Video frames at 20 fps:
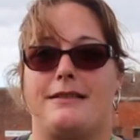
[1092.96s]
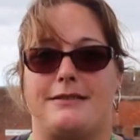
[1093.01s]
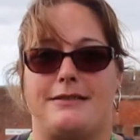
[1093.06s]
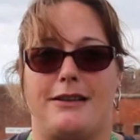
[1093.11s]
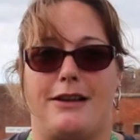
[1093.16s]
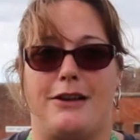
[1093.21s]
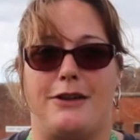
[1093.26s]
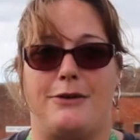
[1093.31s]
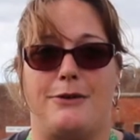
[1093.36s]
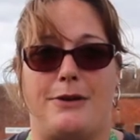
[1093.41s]

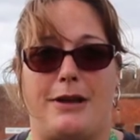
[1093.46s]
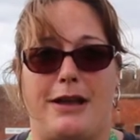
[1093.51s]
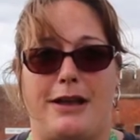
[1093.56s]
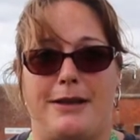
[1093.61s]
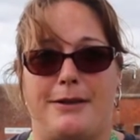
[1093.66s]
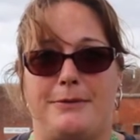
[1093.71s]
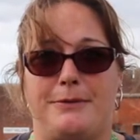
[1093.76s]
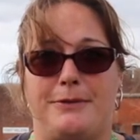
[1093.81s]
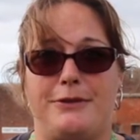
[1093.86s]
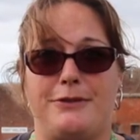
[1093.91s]
So
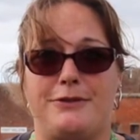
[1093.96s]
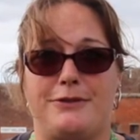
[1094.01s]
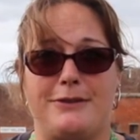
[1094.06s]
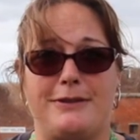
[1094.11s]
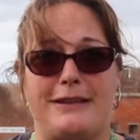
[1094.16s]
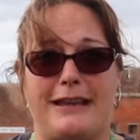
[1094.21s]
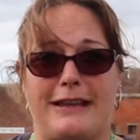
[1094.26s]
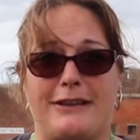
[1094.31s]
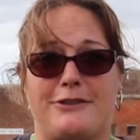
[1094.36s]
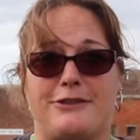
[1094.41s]
um, you
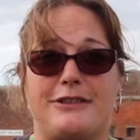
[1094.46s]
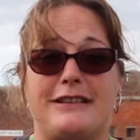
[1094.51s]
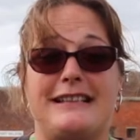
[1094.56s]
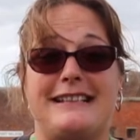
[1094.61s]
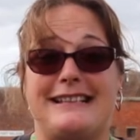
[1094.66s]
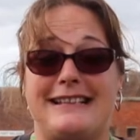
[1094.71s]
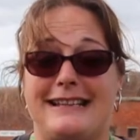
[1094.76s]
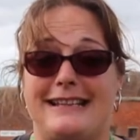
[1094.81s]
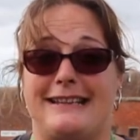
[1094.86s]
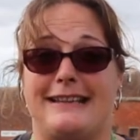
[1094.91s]
should actually
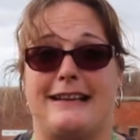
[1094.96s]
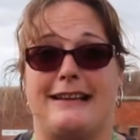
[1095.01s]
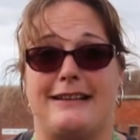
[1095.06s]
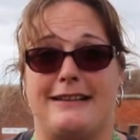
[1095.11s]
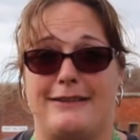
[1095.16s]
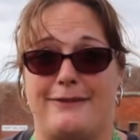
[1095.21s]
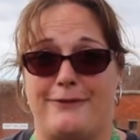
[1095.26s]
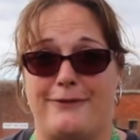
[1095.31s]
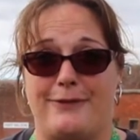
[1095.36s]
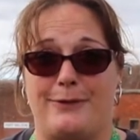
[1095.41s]
see
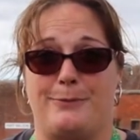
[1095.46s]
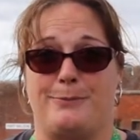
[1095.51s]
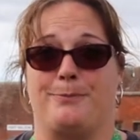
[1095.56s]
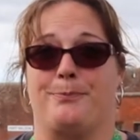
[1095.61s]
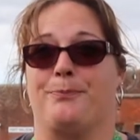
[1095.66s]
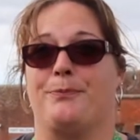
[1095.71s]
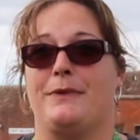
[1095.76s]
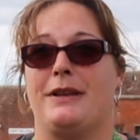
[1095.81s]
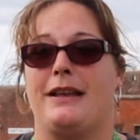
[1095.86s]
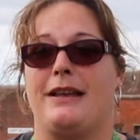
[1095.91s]
that in the film
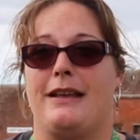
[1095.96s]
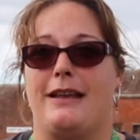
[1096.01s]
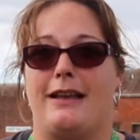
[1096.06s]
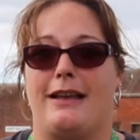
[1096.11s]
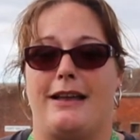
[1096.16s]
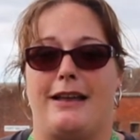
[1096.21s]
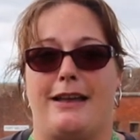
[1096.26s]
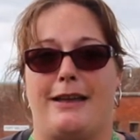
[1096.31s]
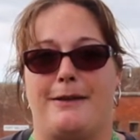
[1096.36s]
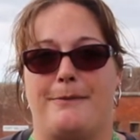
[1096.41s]

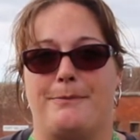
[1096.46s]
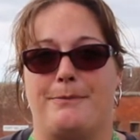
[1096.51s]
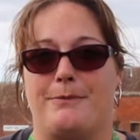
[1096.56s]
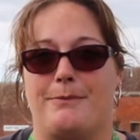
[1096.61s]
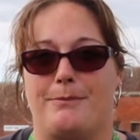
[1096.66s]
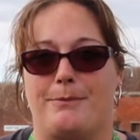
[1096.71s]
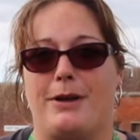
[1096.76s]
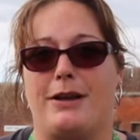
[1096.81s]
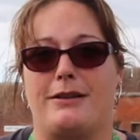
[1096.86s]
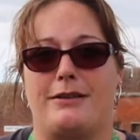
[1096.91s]
um,
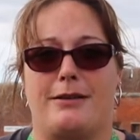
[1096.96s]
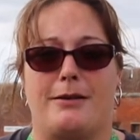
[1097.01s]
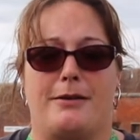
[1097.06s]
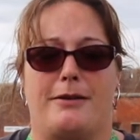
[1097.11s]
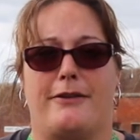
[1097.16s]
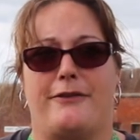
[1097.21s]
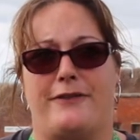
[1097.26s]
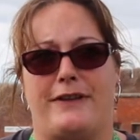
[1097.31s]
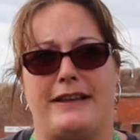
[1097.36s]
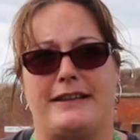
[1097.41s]
by the
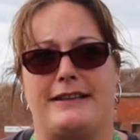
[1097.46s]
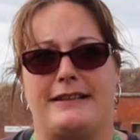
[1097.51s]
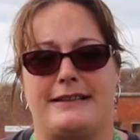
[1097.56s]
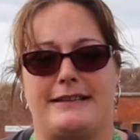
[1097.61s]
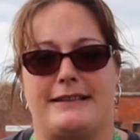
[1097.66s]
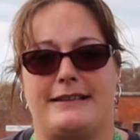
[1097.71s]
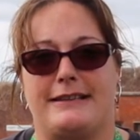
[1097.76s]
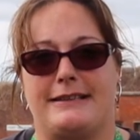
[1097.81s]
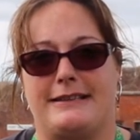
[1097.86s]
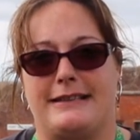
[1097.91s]
time I've
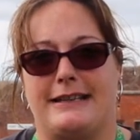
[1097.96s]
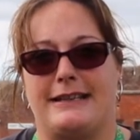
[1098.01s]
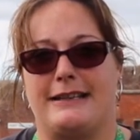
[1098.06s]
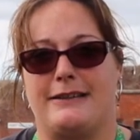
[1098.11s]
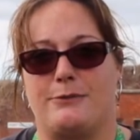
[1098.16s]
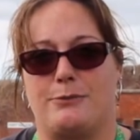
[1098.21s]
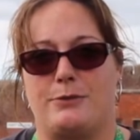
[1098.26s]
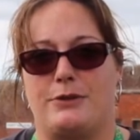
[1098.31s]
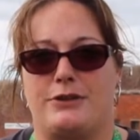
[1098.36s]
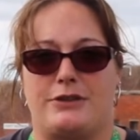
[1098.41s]
edited it,
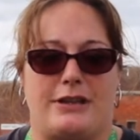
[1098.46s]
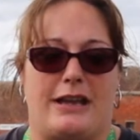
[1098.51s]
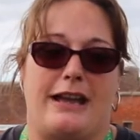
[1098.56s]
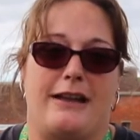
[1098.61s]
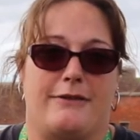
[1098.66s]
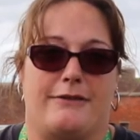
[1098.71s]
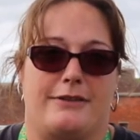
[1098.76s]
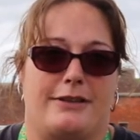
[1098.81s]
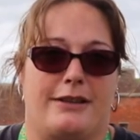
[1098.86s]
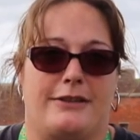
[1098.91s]
which I
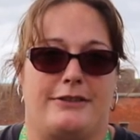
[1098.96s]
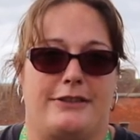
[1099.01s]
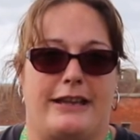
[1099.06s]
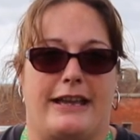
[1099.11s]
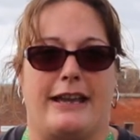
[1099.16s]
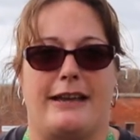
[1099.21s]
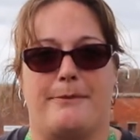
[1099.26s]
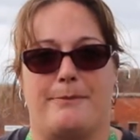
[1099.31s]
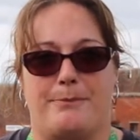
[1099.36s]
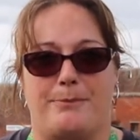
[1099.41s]
haven't done
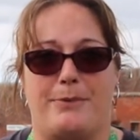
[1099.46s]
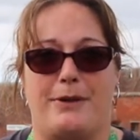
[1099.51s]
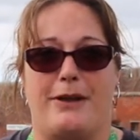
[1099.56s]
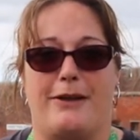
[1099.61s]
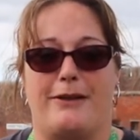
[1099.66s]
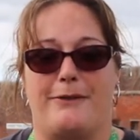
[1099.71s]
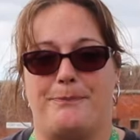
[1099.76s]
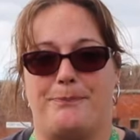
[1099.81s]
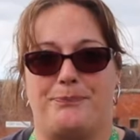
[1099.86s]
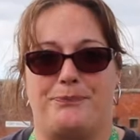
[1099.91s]
yet.
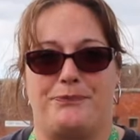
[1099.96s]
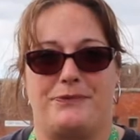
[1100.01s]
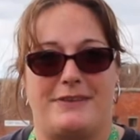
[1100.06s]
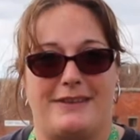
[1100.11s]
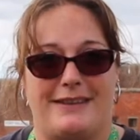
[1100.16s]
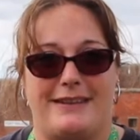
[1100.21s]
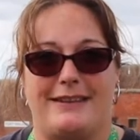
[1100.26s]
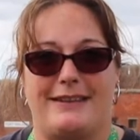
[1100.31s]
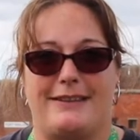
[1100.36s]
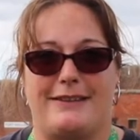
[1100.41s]
But
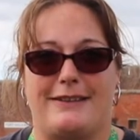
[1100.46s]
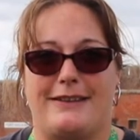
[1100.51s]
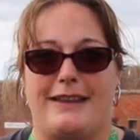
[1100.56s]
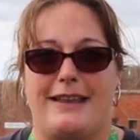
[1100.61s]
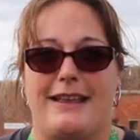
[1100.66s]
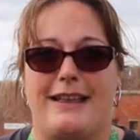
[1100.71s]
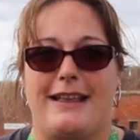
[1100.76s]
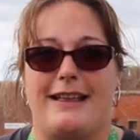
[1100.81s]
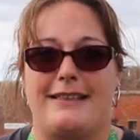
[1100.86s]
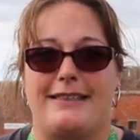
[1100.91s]

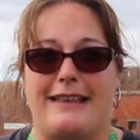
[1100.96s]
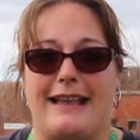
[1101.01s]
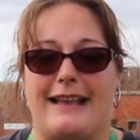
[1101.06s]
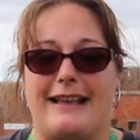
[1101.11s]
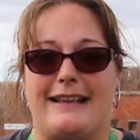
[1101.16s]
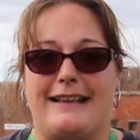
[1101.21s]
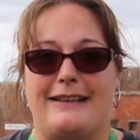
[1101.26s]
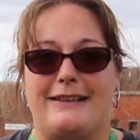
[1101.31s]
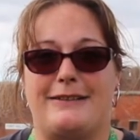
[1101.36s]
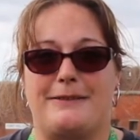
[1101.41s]

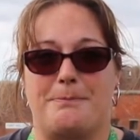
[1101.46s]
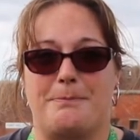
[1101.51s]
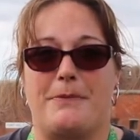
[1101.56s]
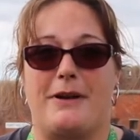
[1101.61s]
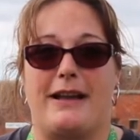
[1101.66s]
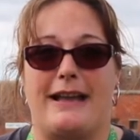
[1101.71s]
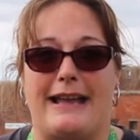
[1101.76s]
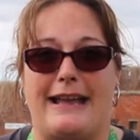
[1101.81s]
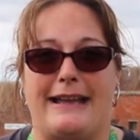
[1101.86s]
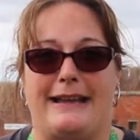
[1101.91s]
that is
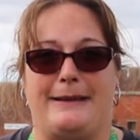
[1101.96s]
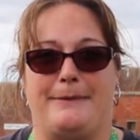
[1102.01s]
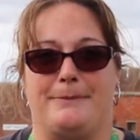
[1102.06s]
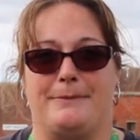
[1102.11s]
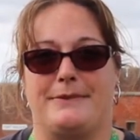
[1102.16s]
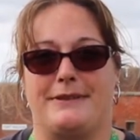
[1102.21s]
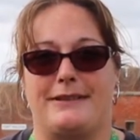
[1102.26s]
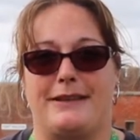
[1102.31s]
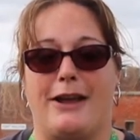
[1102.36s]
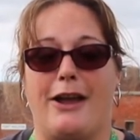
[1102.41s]
my aim.
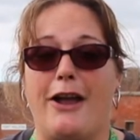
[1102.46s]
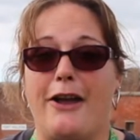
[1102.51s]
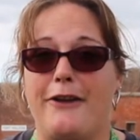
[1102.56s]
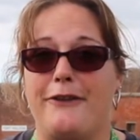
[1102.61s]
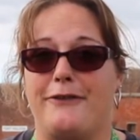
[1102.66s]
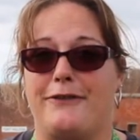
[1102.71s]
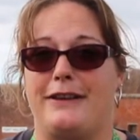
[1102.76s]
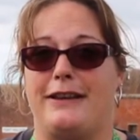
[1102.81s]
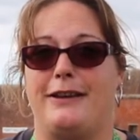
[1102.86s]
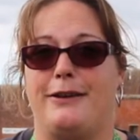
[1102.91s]
So
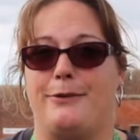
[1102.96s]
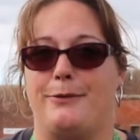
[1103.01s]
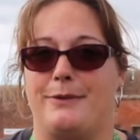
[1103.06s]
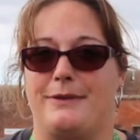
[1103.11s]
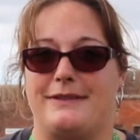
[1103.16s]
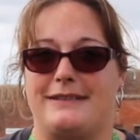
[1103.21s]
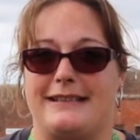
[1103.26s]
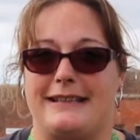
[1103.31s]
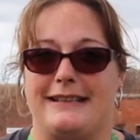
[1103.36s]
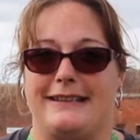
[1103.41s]
hopefully you
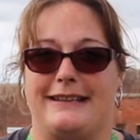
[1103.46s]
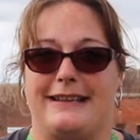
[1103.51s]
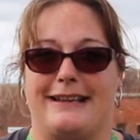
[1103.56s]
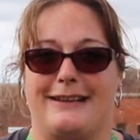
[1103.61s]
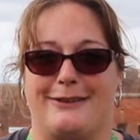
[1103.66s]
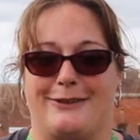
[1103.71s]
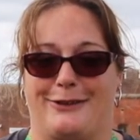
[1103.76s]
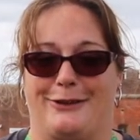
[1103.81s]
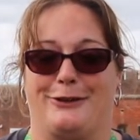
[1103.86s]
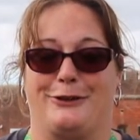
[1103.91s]
will have seen
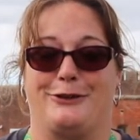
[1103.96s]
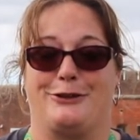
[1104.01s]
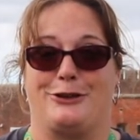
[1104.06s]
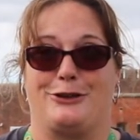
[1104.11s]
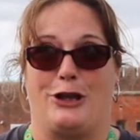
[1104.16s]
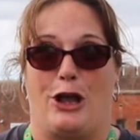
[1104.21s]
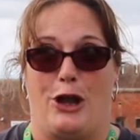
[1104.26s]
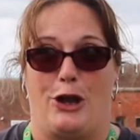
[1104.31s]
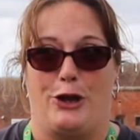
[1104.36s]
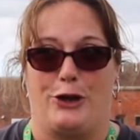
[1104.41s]
that because
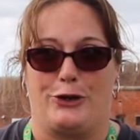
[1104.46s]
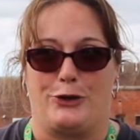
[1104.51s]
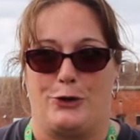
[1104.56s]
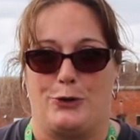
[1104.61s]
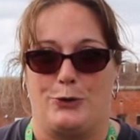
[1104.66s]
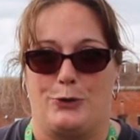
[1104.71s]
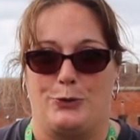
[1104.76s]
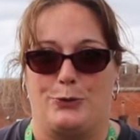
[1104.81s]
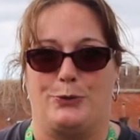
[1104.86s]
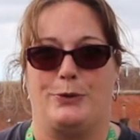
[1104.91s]
it's so
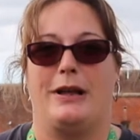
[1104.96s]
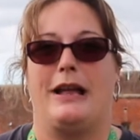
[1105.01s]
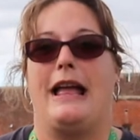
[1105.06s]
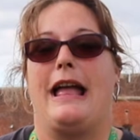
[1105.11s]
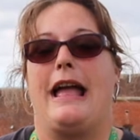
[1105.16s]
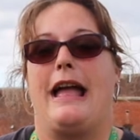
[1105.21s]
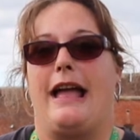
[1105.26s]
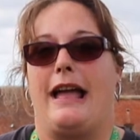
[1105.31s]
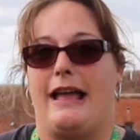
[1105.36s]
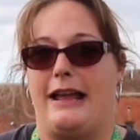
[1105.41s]
cool.
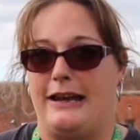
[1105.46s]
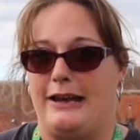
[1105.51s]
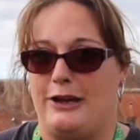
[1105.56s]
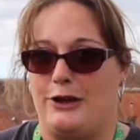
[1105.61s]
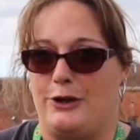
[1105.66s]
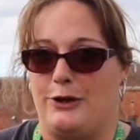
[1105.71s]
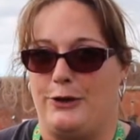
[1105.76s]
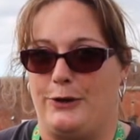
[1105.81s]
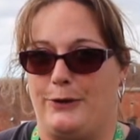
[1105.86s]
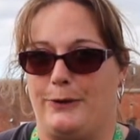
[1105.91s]

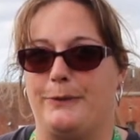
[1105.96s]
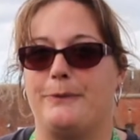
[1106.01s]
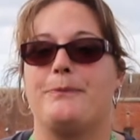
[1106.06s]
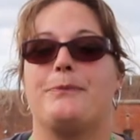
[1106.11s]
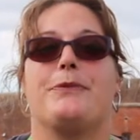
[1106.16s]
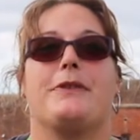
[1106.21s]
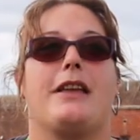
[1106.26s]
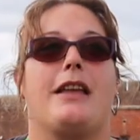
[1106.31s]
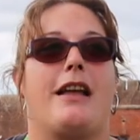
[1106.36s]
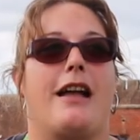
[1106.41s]
Anywho,
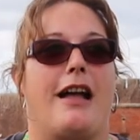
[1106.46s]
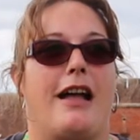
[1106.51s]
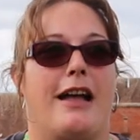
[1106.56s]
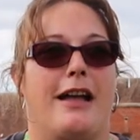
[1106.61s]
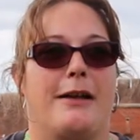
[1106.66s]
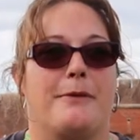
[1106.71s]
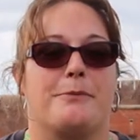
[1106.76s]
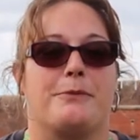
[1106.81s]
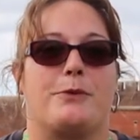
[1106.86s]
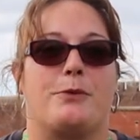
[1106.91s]

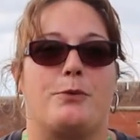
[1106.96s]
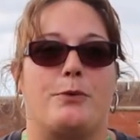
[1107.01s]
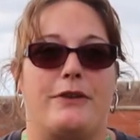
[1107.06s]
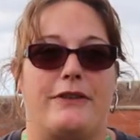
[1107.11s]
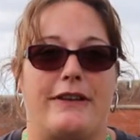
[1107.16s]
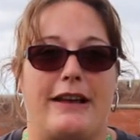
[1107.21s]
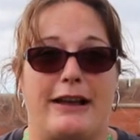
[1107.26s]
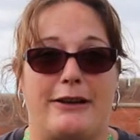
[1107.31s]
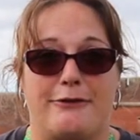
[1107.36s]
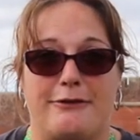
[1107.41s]
um,
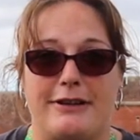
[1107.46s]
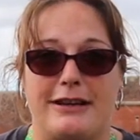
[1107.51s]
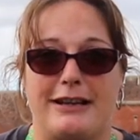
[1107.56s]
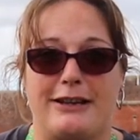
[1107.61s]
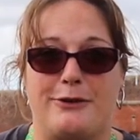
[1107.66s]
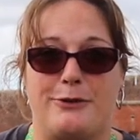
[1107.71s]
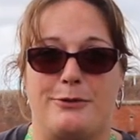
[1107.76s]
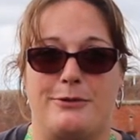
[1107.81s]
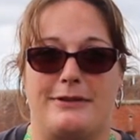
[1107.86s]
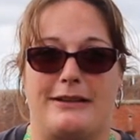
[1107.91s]
we've had a really
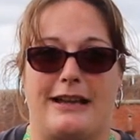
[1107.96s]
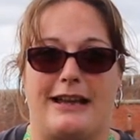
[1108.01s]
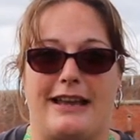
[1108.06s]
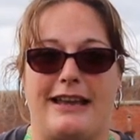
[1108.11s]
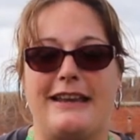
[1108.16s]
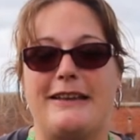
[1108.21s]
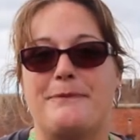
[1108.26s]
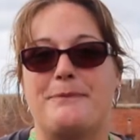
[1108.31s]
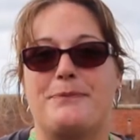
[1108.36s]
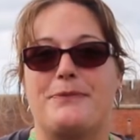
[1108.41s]
cool
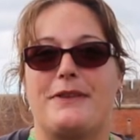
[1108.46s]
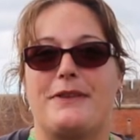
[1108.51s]
day.